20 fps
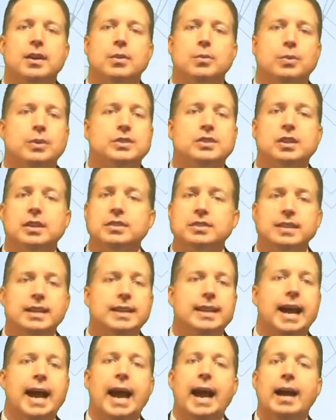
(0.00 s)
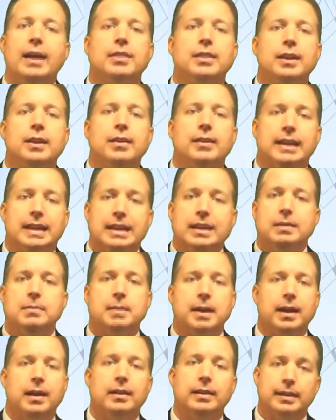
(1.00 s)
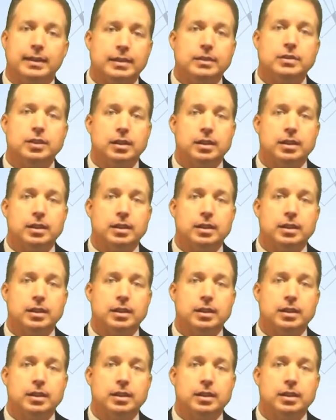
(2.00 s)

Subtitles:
we just need to add their email into